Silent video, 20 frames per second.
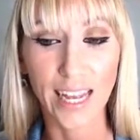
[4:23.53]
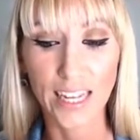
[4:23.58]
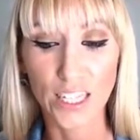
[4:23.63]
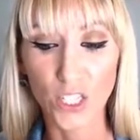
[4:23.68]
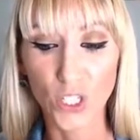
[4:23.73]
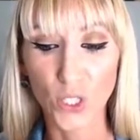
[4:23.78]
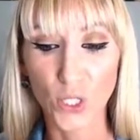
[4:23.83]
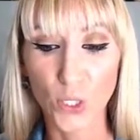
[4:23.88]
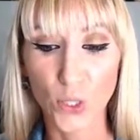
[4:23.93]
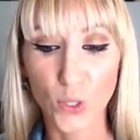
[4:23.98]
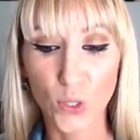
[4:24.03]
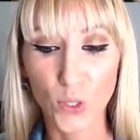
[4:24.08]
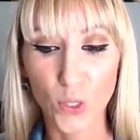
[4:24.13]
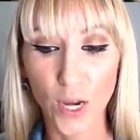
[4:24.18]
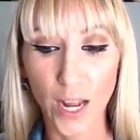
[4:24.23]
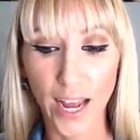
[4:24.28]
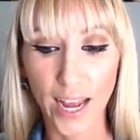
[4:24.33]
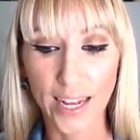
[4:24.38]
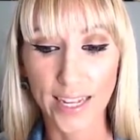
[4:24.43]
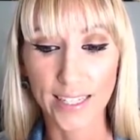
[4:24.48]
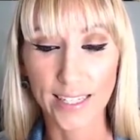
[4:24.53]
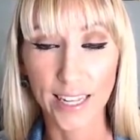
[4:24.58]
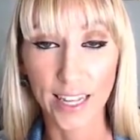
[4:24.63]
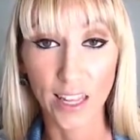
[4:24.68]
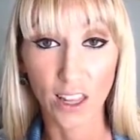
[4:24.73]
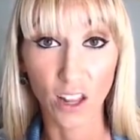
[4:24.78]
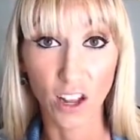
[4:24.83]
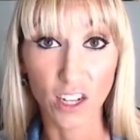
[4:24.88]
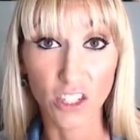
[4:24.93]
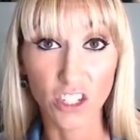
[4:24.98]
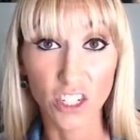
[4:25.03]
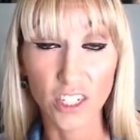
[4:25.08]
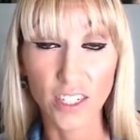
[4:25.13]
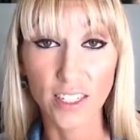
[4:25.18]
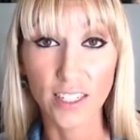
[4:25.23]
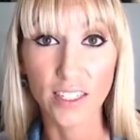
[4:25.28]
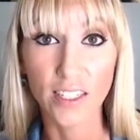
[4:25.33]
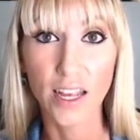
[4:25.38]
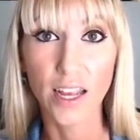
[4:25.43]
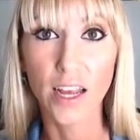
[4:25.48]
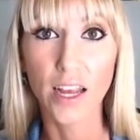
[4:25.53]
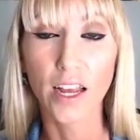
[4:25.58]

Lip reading: as soon as it launches.